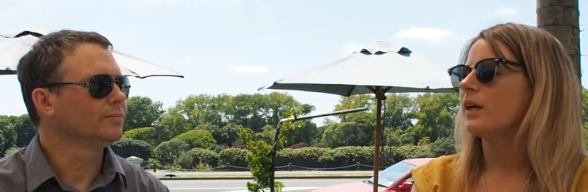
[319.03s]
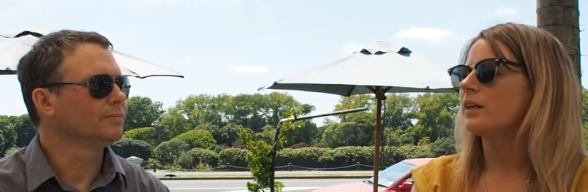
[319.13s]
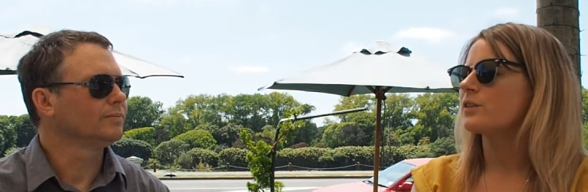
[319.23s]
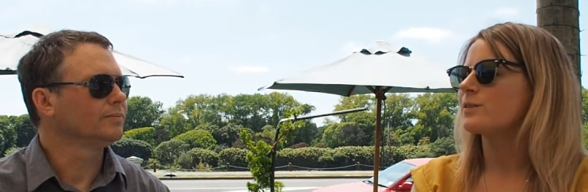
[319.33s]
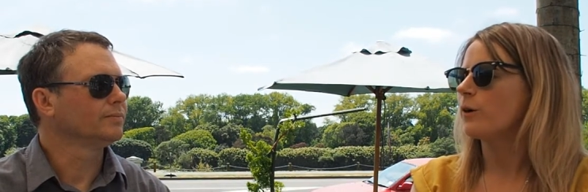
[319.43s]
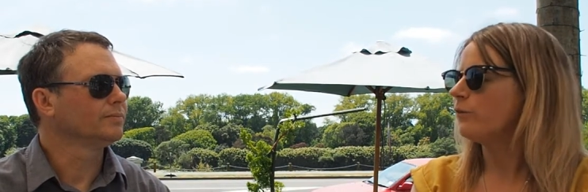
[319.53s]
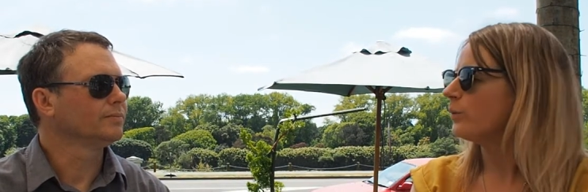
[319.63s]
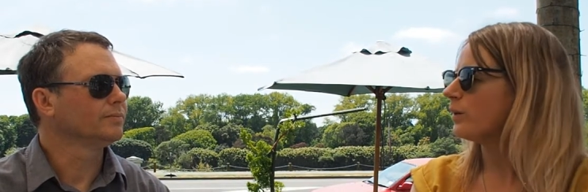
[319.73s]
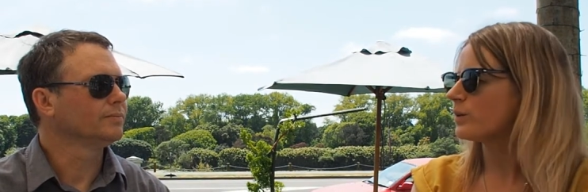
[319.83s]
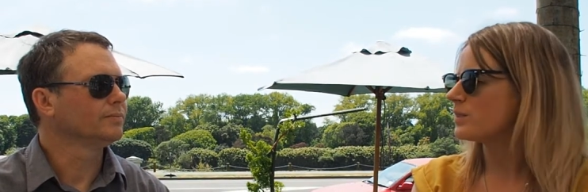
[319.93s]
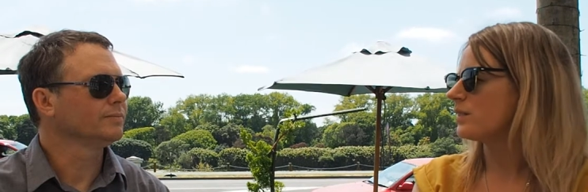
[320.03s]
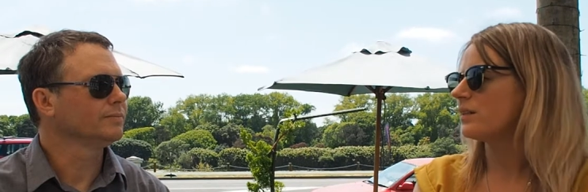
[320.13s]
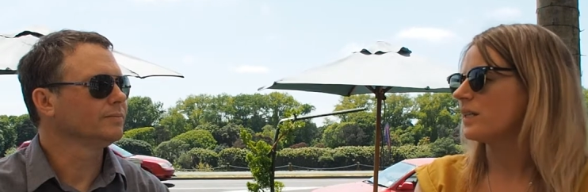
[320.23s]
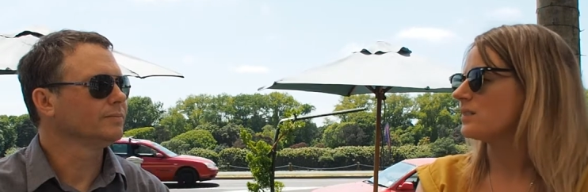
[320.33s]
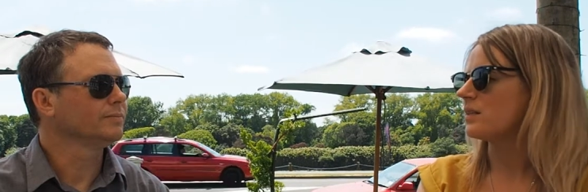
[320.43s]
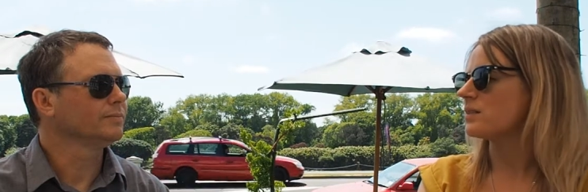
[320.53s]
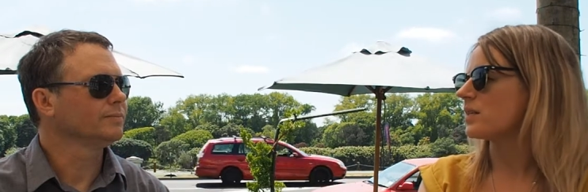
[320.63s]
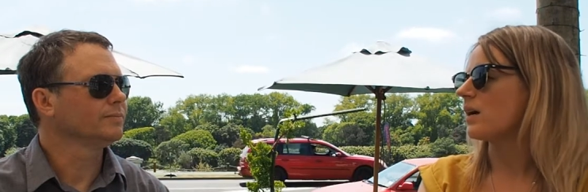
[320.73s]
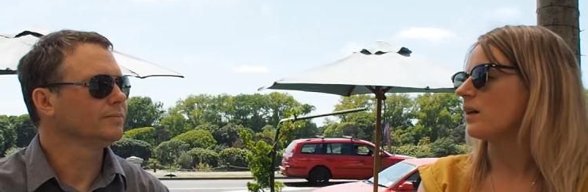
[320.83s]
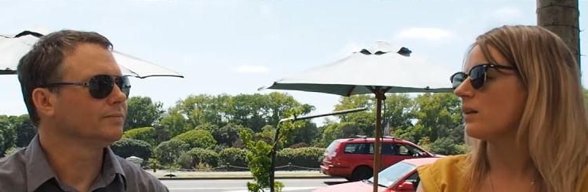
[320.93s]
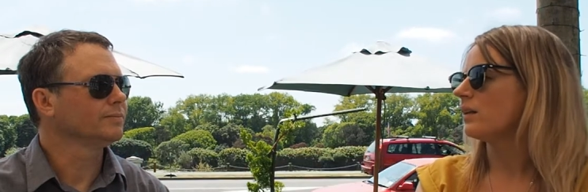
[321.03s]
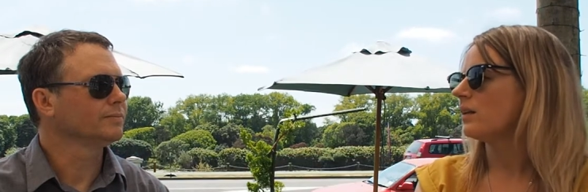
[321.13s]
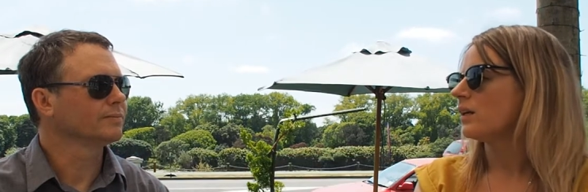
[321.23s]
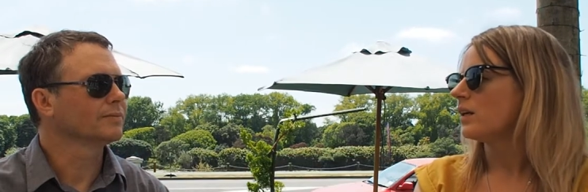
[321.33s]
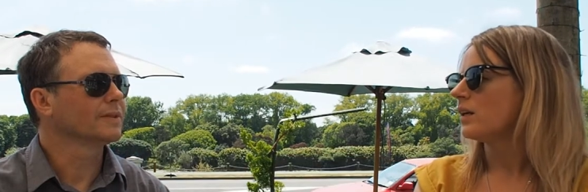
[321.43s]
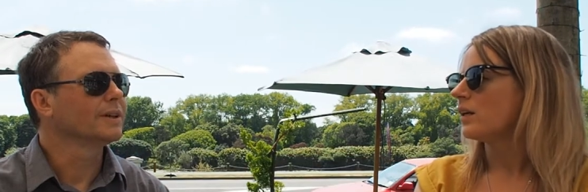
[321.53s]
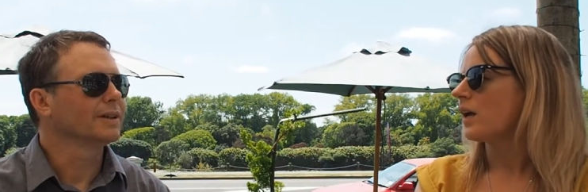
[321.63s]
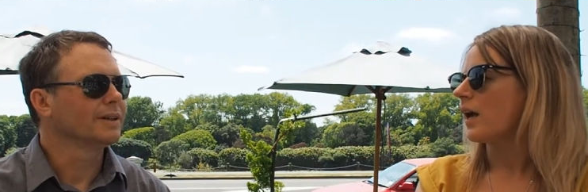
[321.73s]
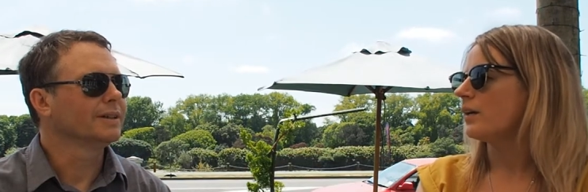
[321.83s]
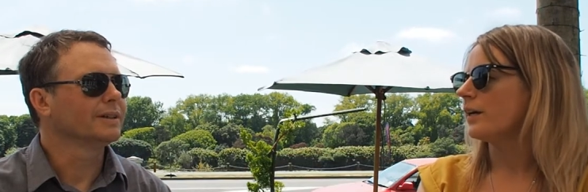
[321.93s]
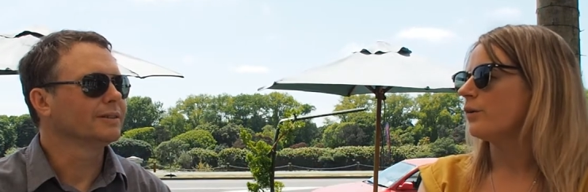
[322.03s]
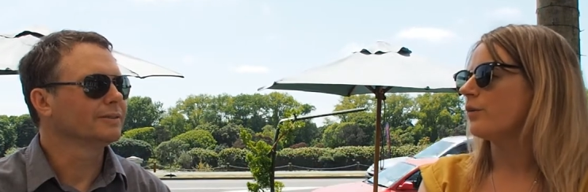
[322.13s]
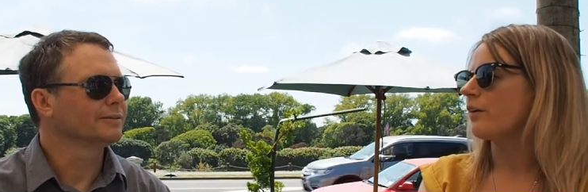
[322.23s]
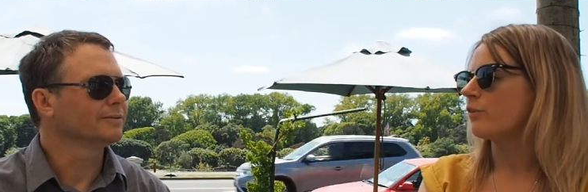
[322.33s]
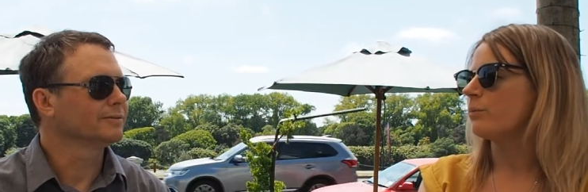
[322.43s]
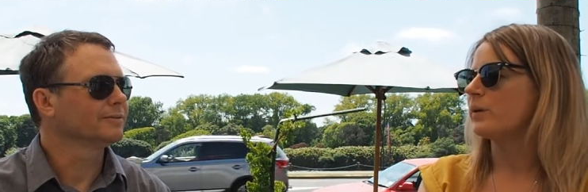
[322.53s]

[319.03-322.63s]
Speaker 1: Software isn't an easy sell, and I know that from